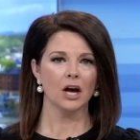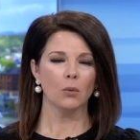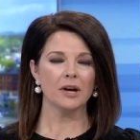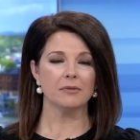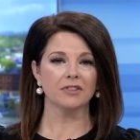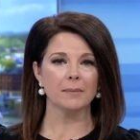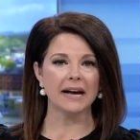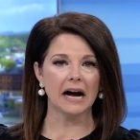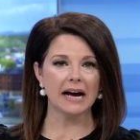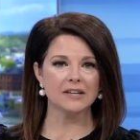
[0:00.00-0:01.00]
William
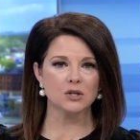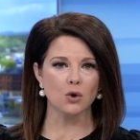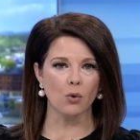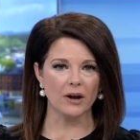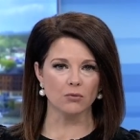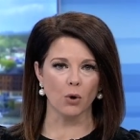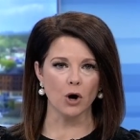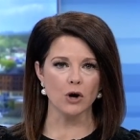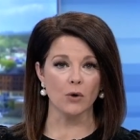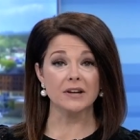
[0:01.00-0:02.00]
Fleming High School in
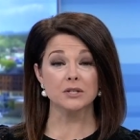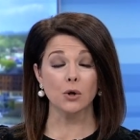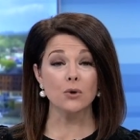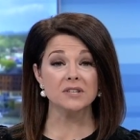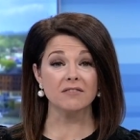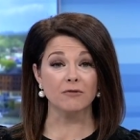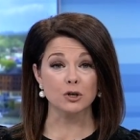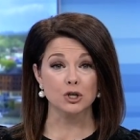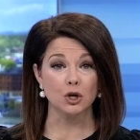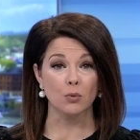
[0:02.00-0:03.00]
Roanoke is closing
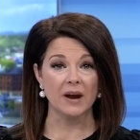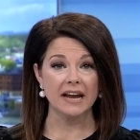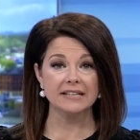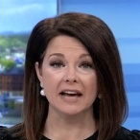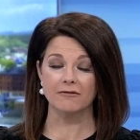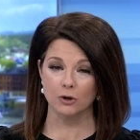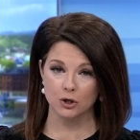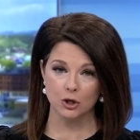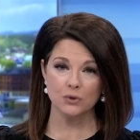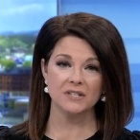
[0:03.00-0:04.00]
for two weeks after two